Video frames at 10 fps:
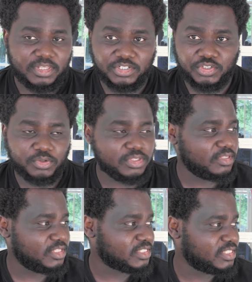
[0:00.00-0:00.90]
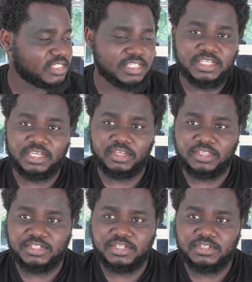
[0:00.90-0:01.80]
So this is key.
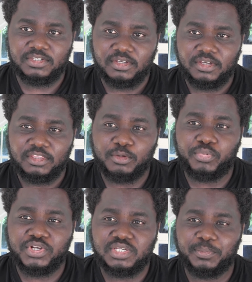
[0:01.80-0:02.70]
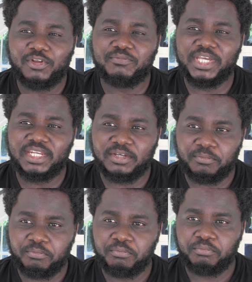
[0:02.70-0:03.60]
This is the principle of meaning.
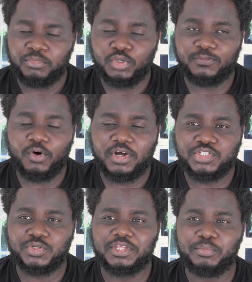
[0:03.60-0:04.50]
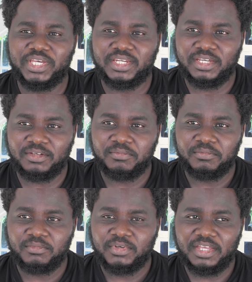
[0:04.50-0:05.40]
You focus on the meaning,
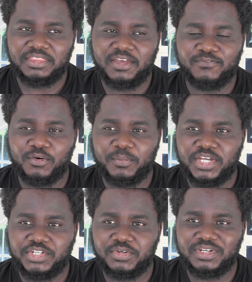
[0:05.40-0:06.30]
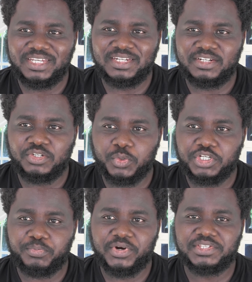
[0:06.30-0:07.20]
and the information needed to
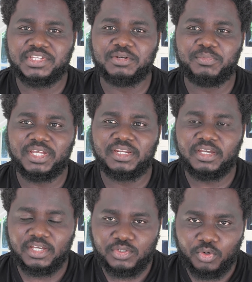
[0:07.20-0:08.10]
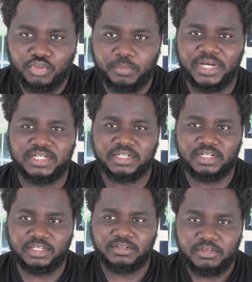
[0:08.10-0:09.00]
express that meaning is
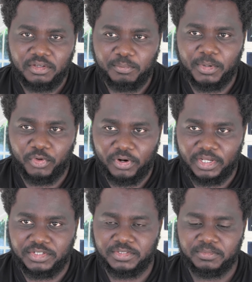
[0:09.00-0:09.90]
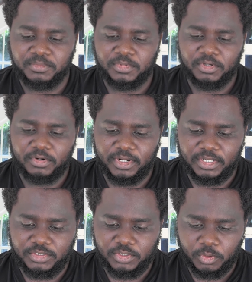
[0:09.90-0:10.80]
automatically memorized. All
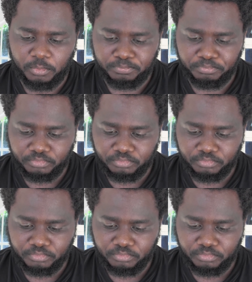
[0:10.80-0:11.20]
right. So